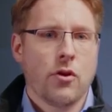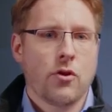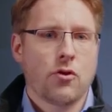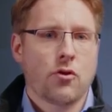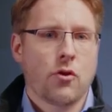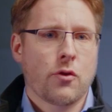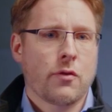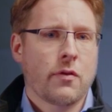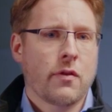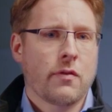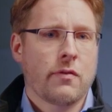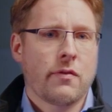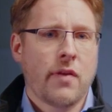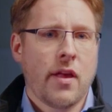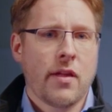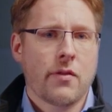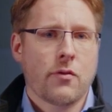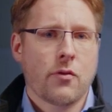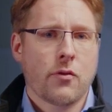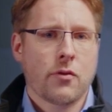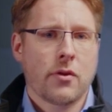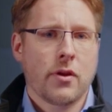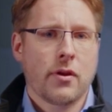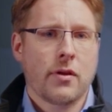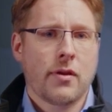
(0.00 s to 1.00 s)
should the
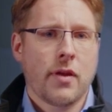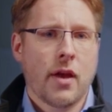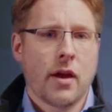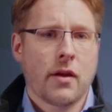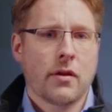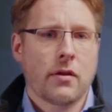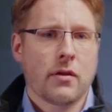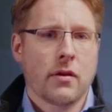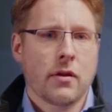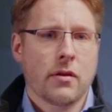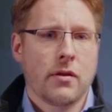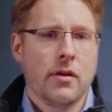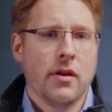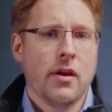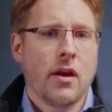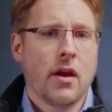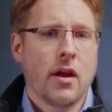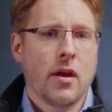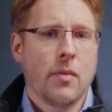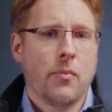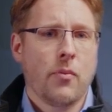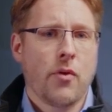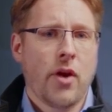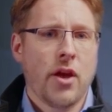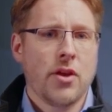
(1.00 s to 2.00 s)
sensor detect a
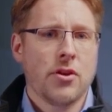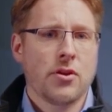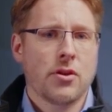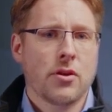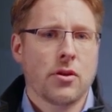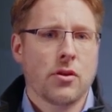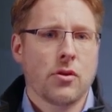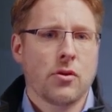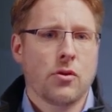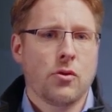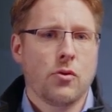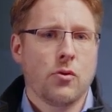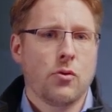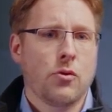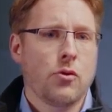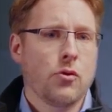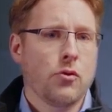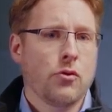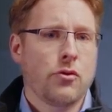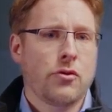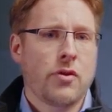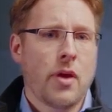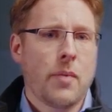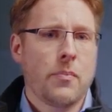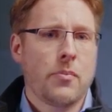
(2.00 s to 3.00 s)
decalibration due to
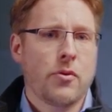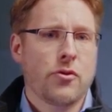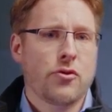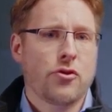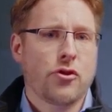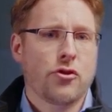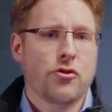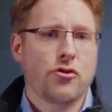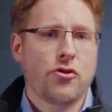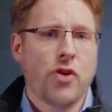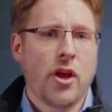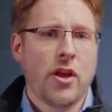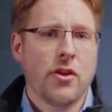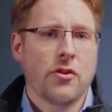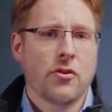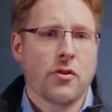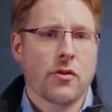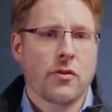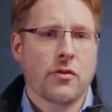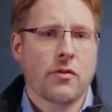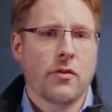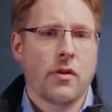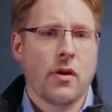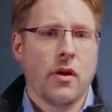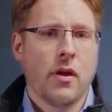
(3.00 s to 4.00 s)
temperature
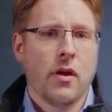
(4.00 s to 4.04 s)
changes,